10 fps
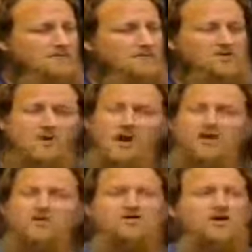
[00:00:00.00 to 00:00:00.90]
So I
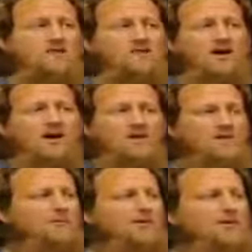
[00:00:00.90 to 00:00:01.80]
used to, I mean,
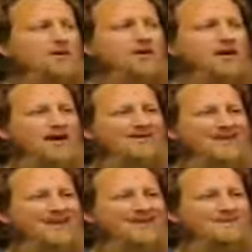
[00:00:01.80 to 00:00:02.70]
I probably not like
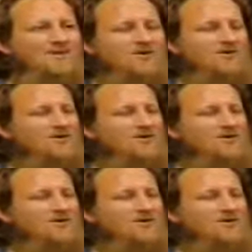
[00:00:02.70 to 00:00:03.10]
that anymore,